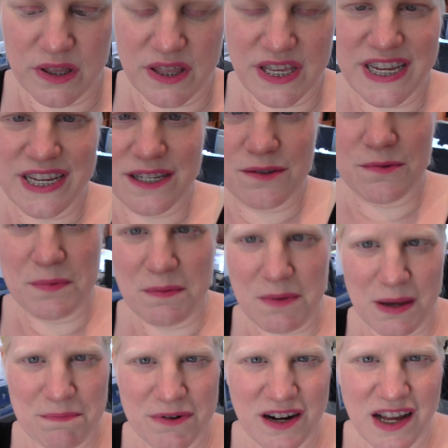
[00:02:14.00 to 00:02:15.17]
these will be
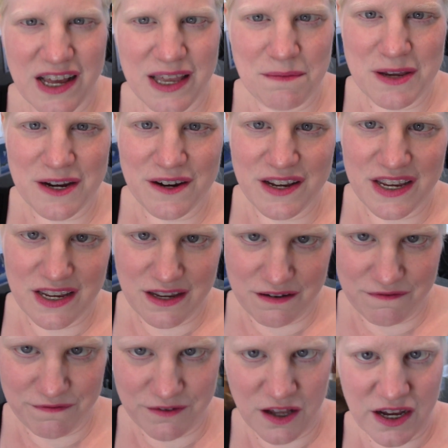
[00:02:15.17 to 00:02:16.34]
my primary
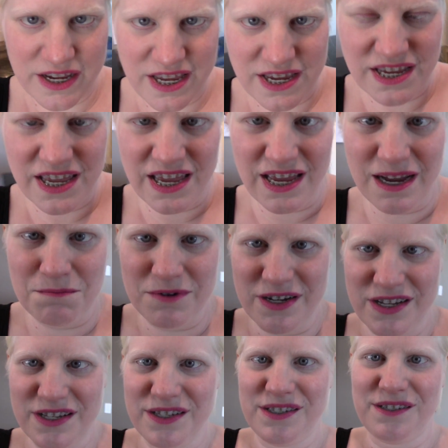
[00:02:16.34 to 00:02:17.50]
vlogging
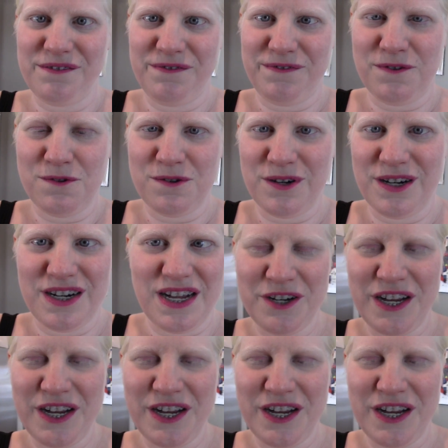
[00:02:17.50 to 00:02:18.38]
cameras for